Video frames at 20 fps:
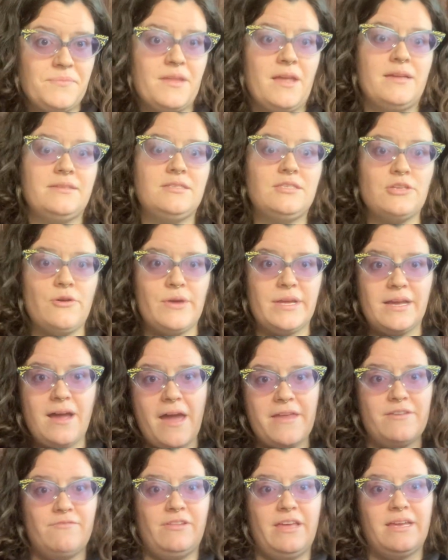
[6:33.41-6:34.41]
And so it
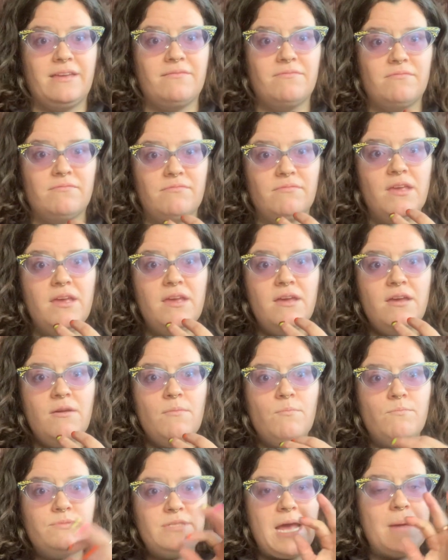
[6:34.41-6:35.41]
kind of like
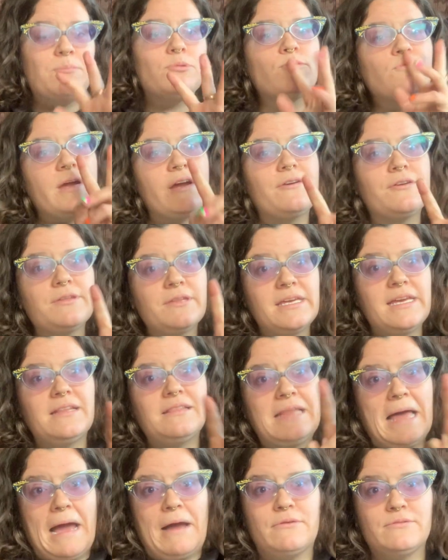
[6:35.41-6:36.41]
temporarily
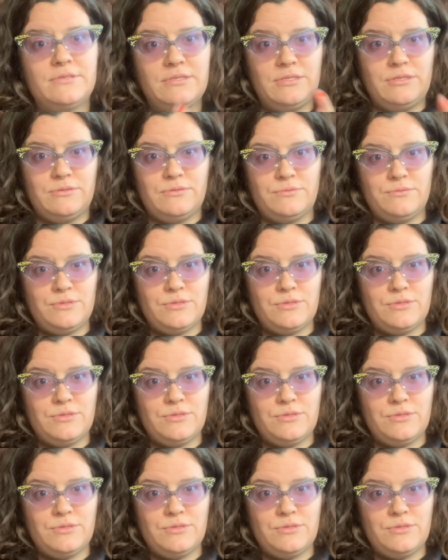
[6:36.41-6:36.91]
allows you